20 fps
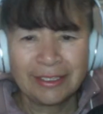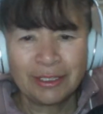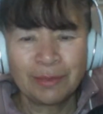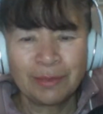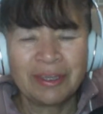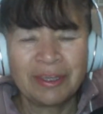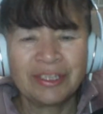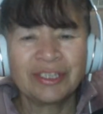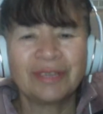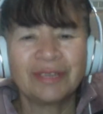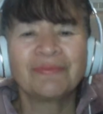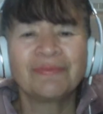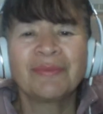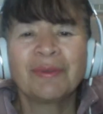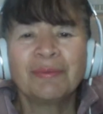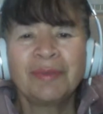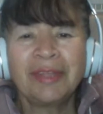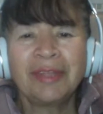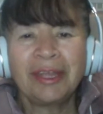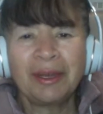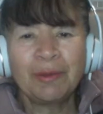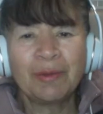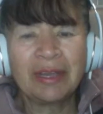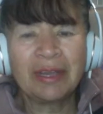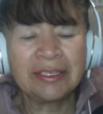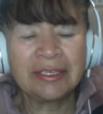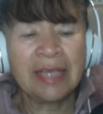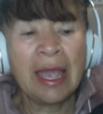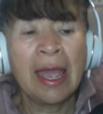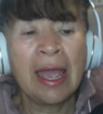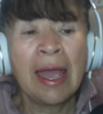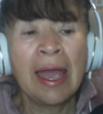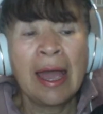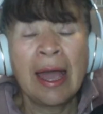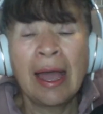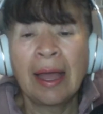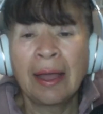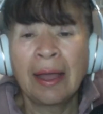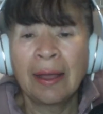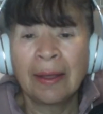too much. But anyways,
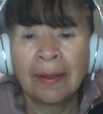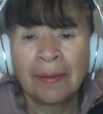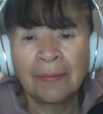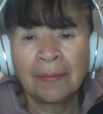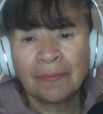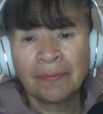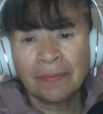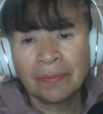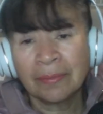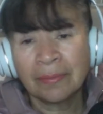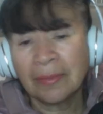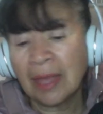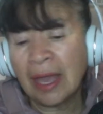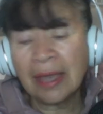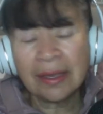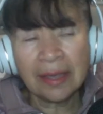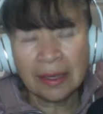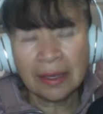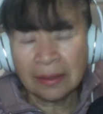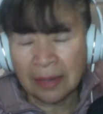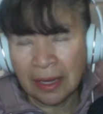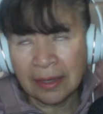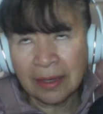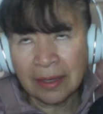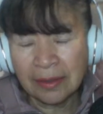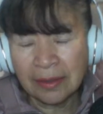I